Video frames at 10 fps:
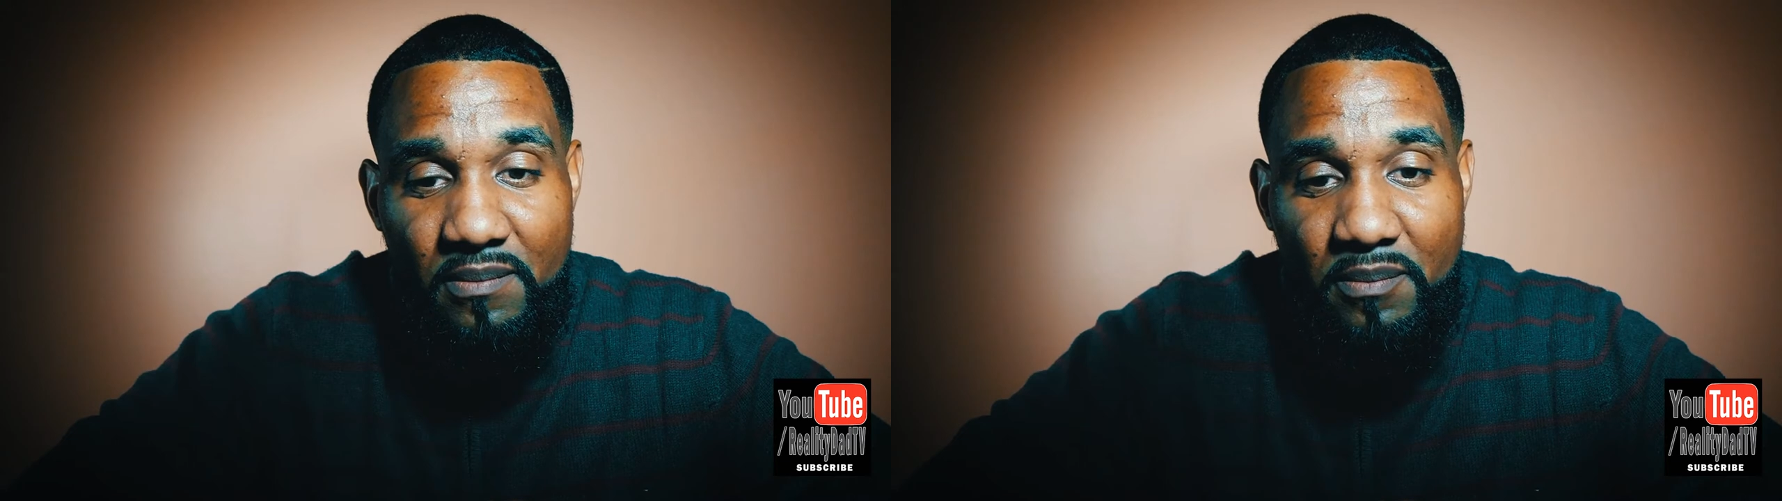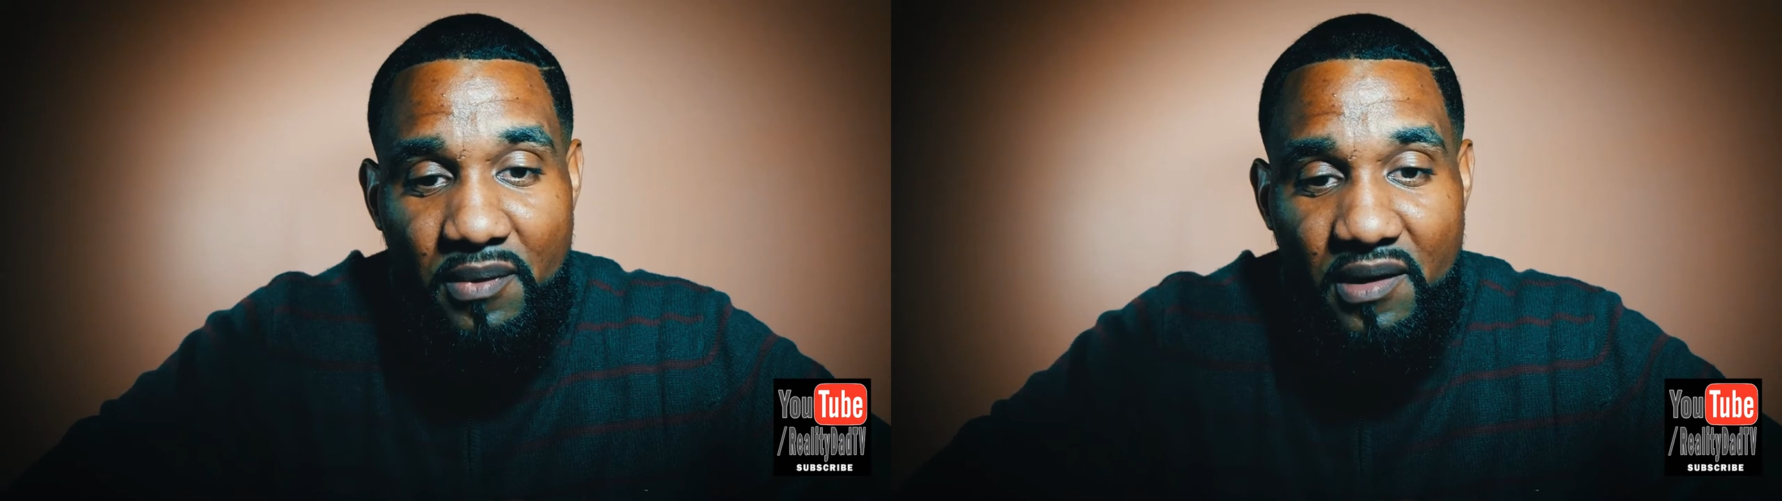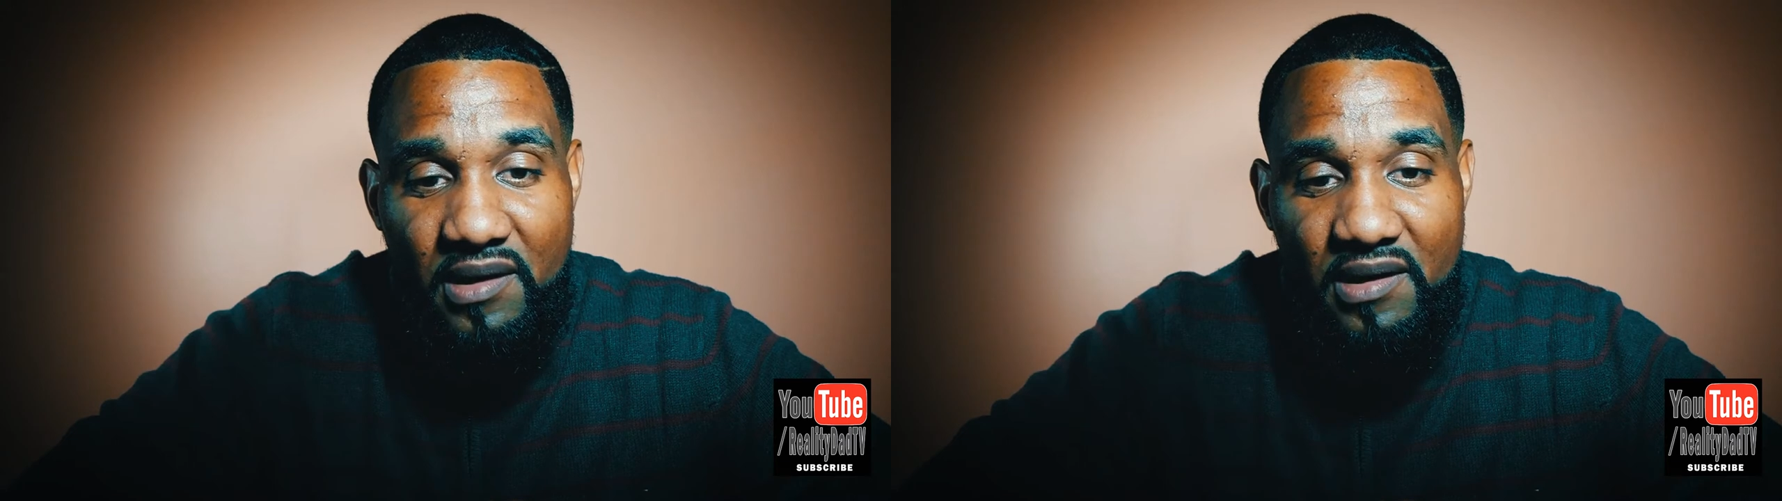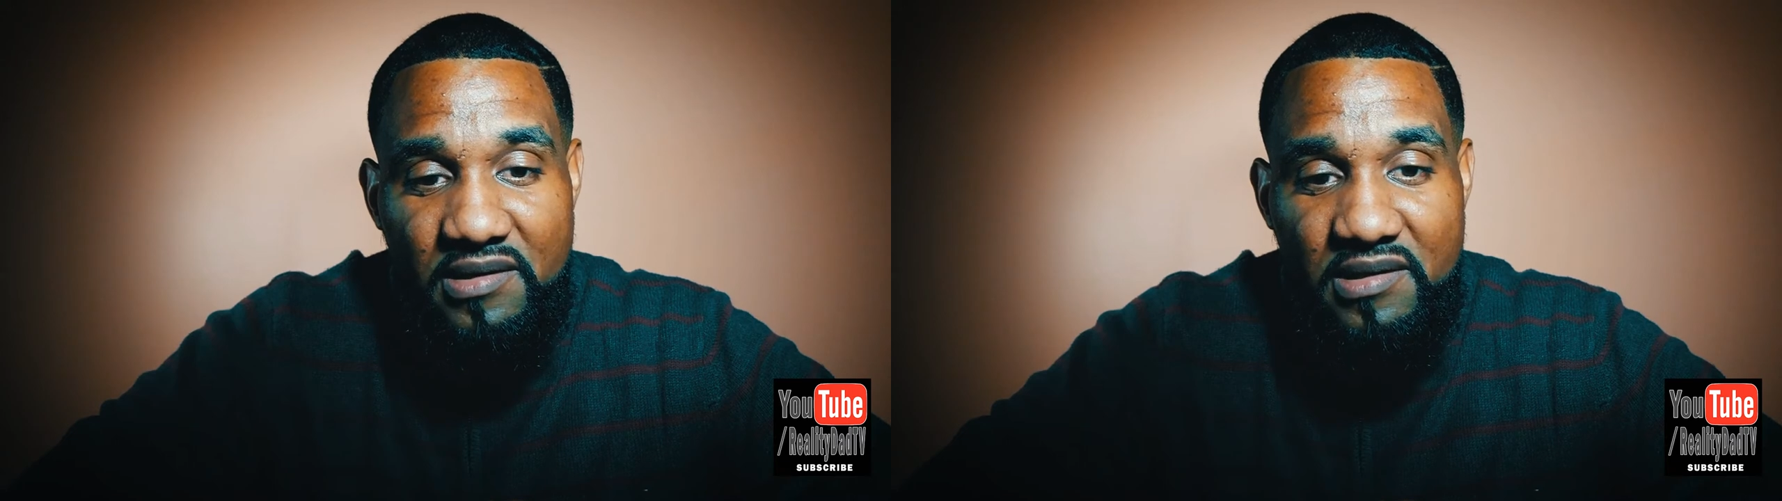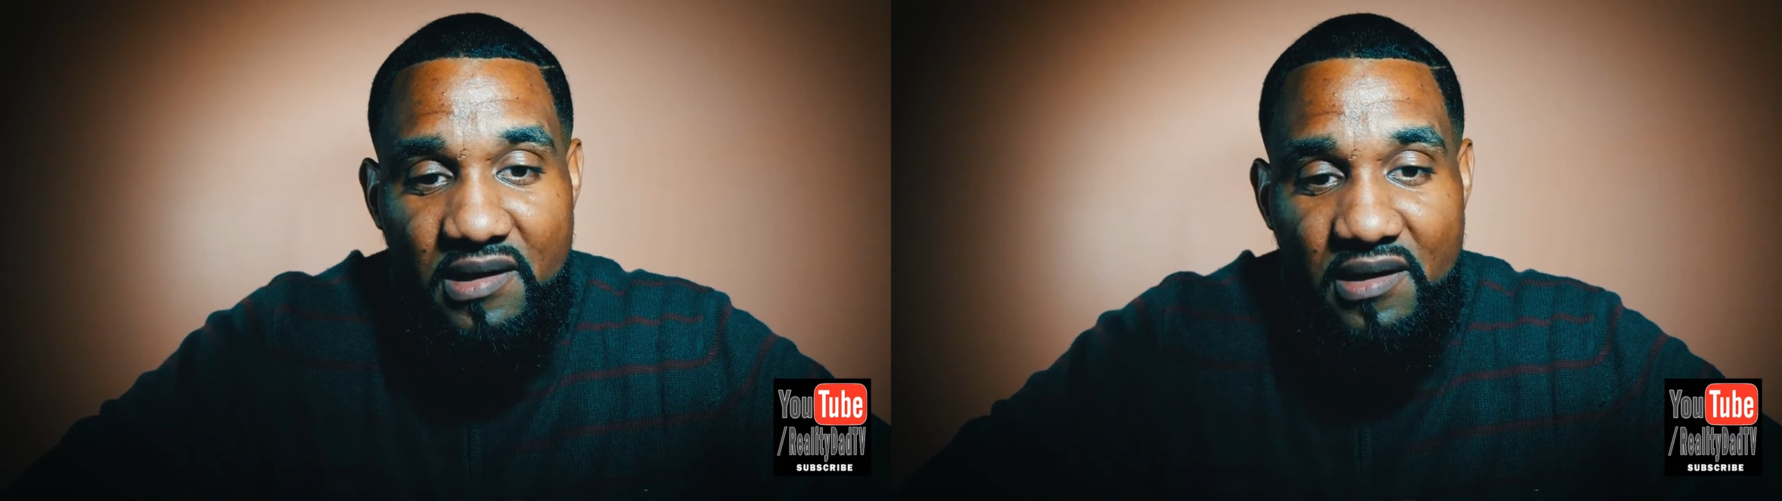But it's
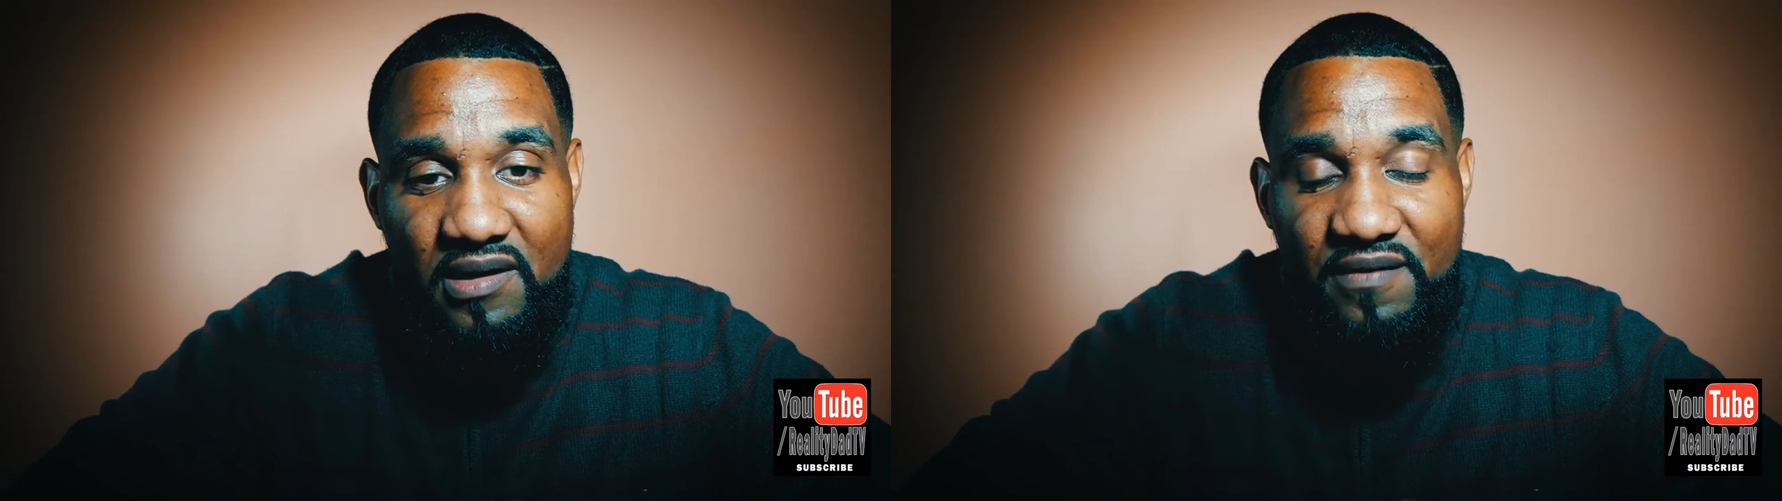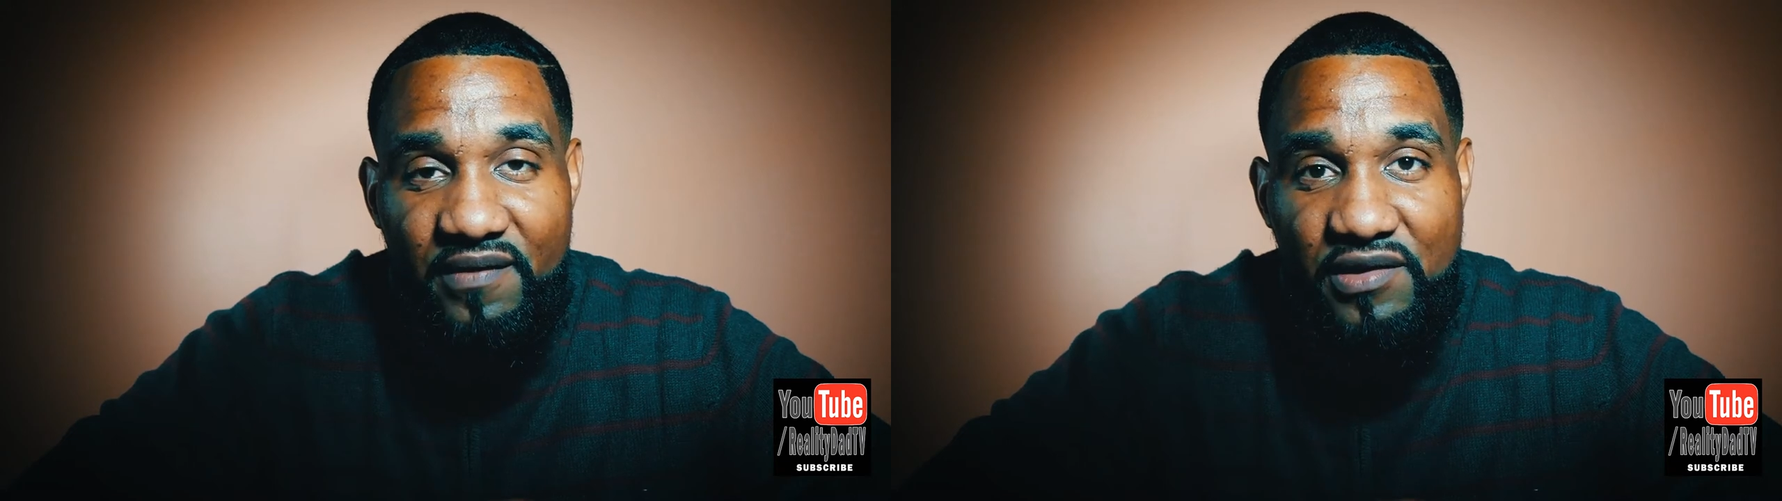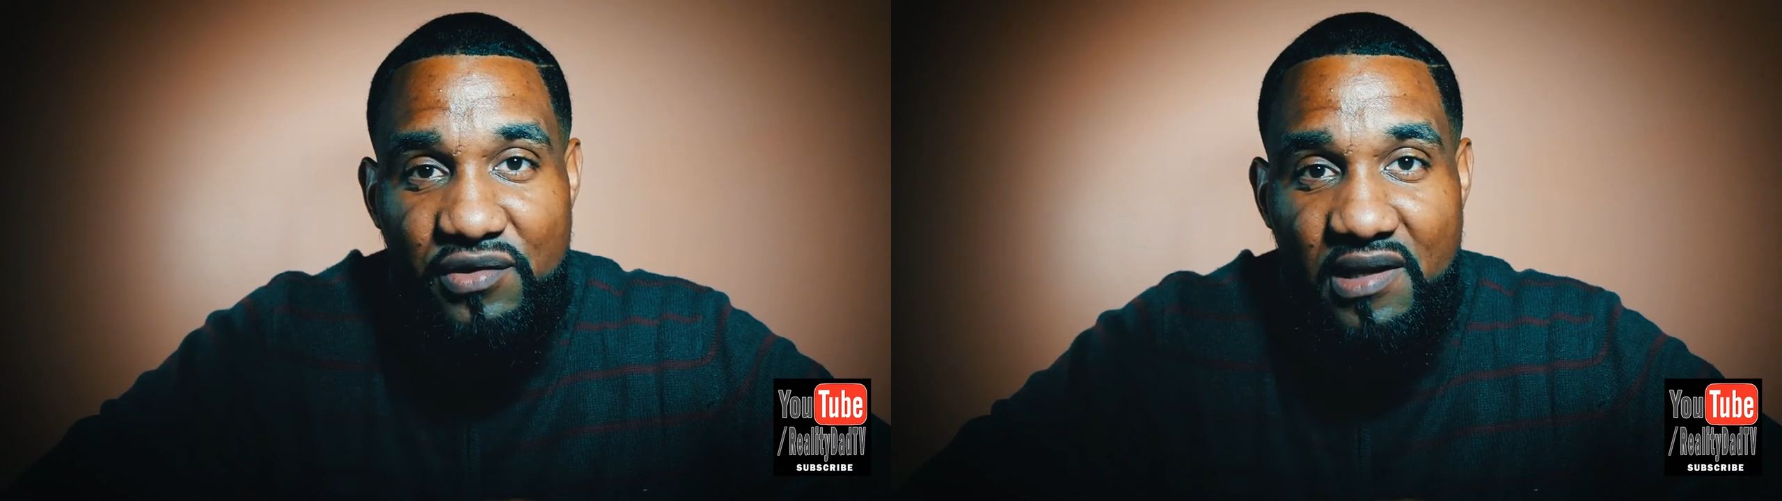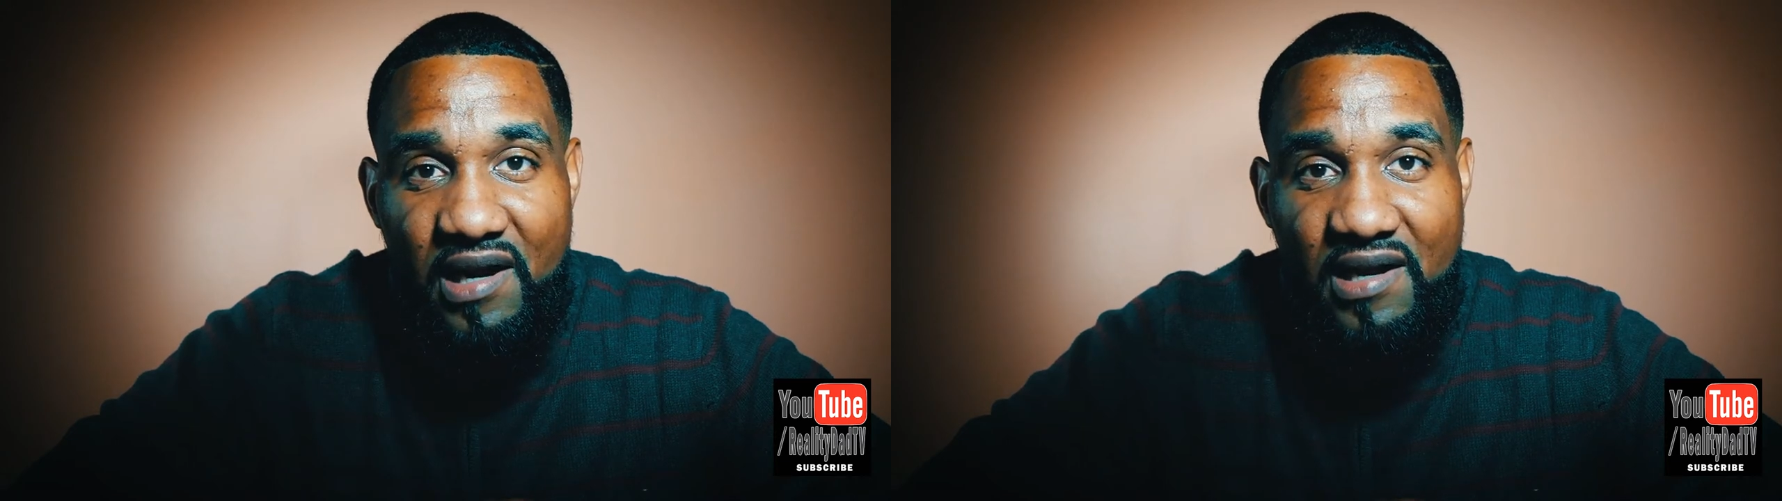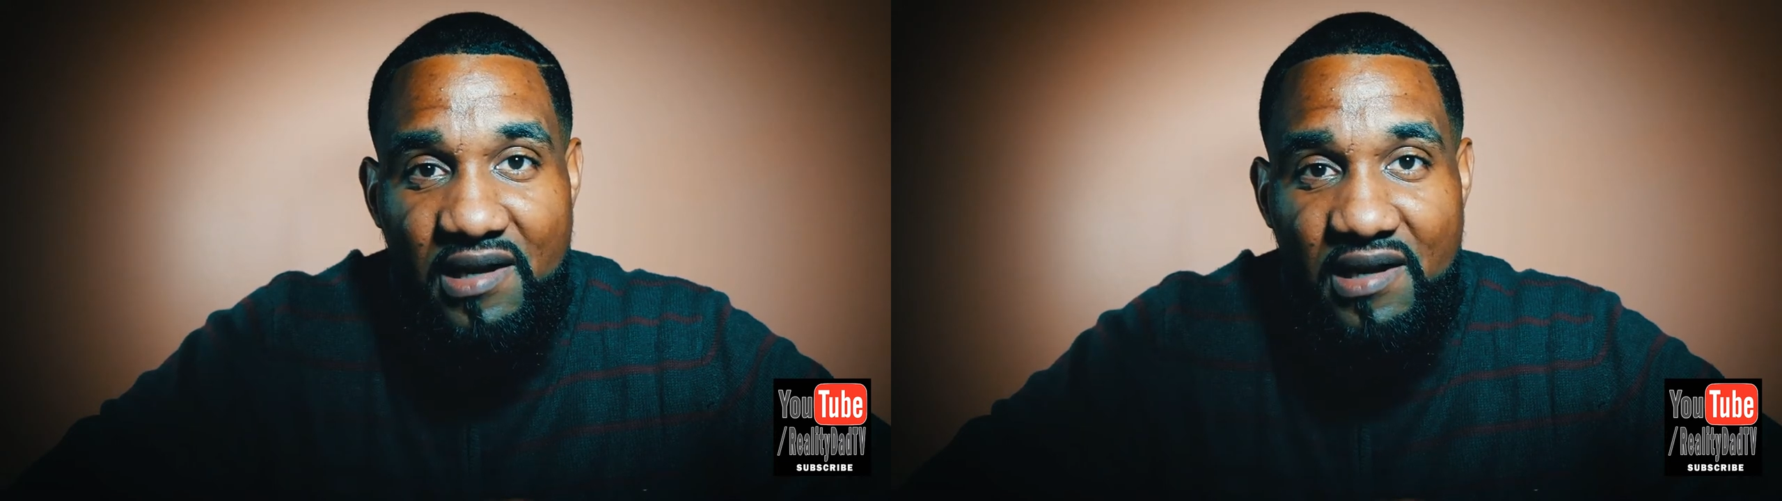uh, an adventure that I